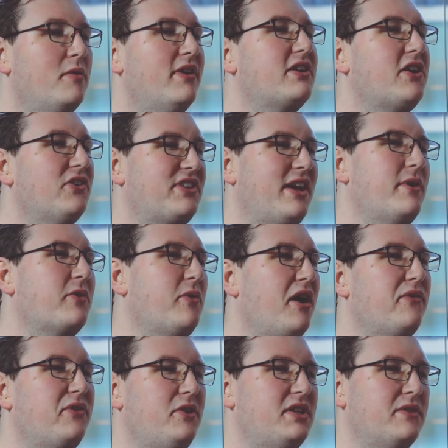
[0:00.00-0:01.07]
I've had contact with
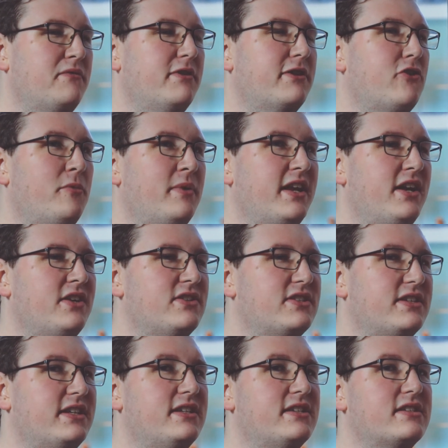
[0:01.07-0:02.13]
quite a few different recruitment
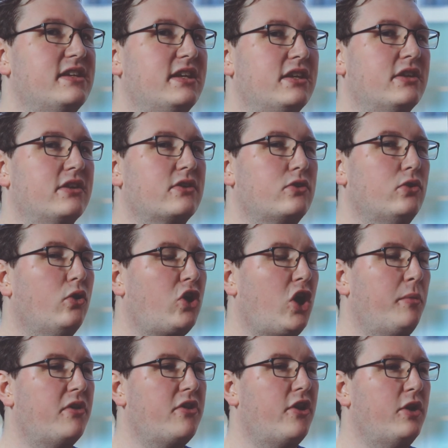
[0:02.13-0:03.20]
agencies, and
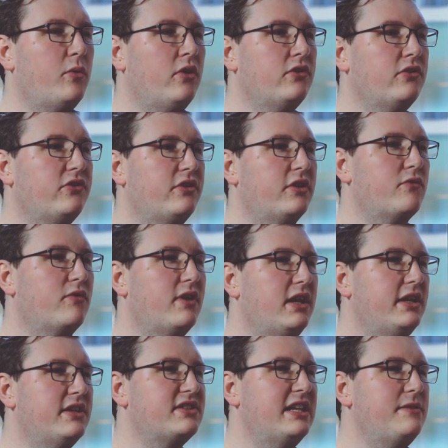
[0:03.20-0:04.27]
Corecom are the only ones that
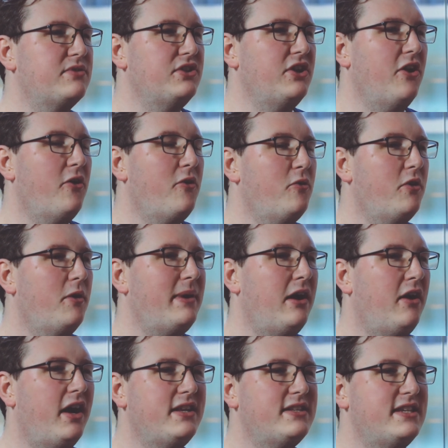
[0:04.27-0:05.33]
really seem to know
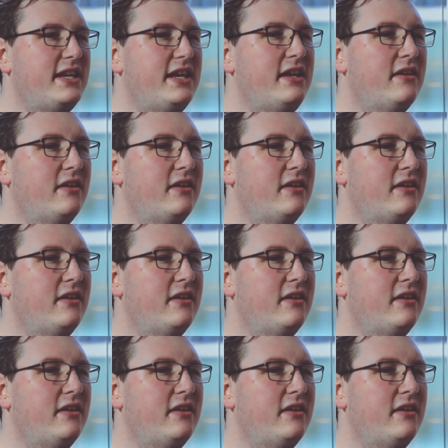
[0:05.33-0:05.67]
about IT.